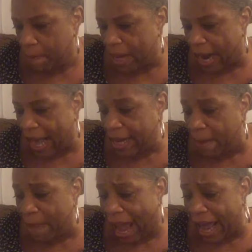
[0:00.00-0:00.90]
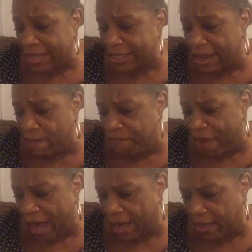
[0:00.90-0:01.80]
But let him ask in
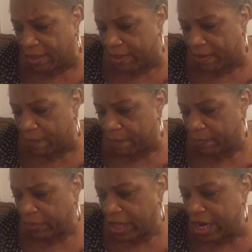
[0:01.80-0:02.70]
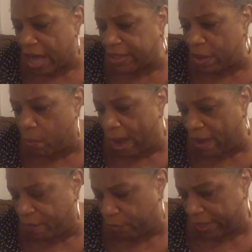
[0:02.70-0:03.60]
faith, nothing
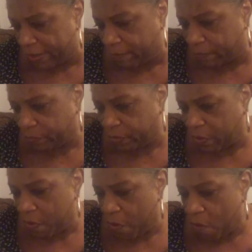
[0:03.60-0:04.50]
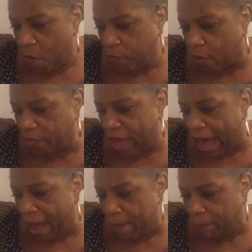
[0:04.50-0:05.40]
wavering, for
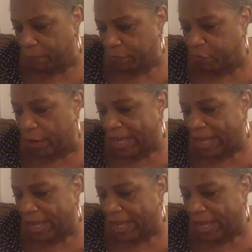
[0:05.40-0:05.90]
that for